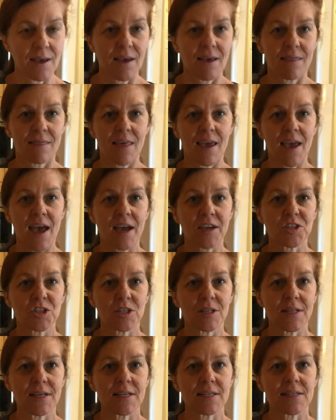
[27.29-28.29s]
They
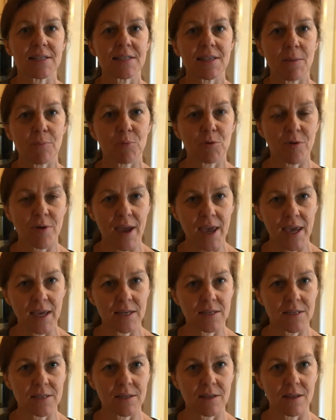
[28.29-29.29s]
actually
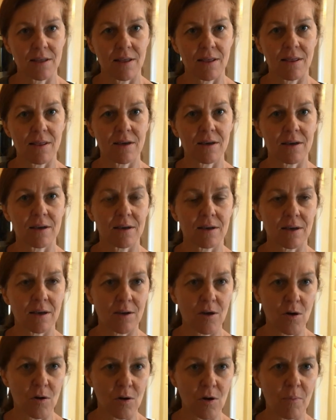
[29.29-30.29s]
separate the
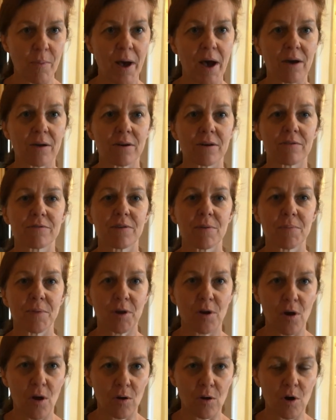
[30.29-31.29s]
cocoa powder from the
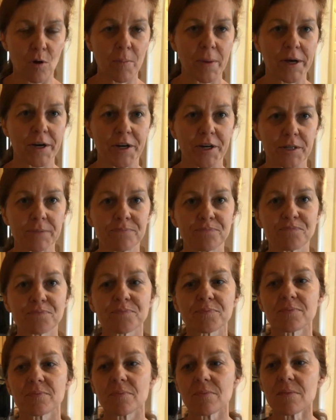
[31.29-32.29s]
cocoa butter,
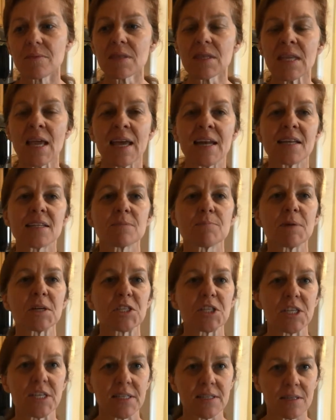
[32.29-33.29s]
and it's much
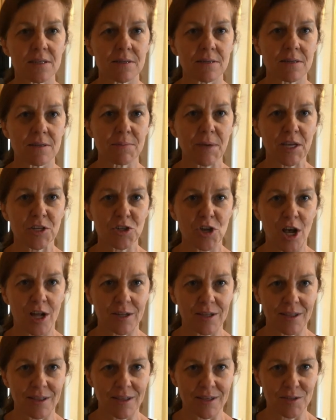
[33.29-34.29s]
easier to make
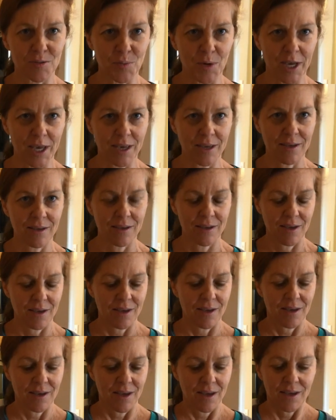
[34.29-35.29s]
chocolate this way.
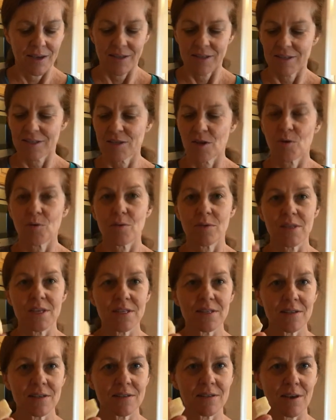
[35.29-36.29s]
So
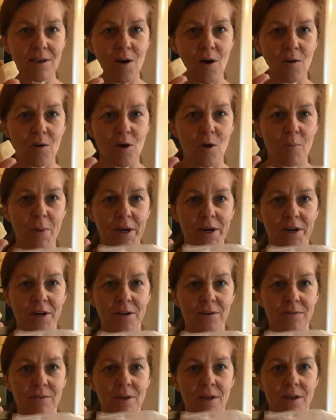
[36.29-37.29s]
this is the cacao
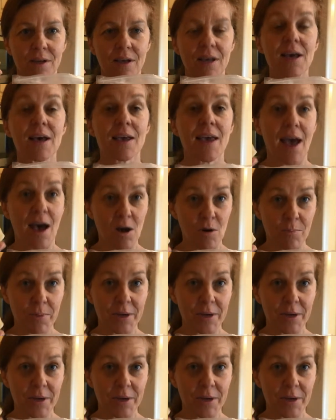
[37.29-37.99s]
butter, cacao